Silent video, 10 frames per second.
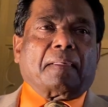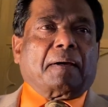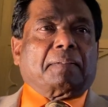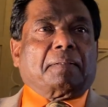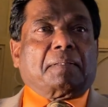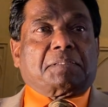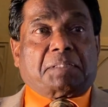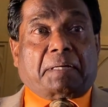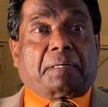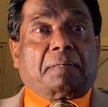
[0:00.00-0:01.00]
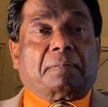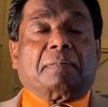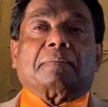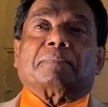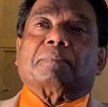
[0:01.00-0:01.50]
And then the
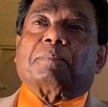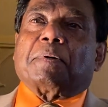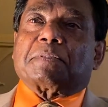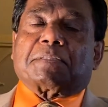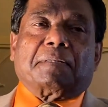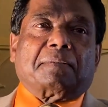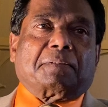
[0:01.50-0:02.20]
second person,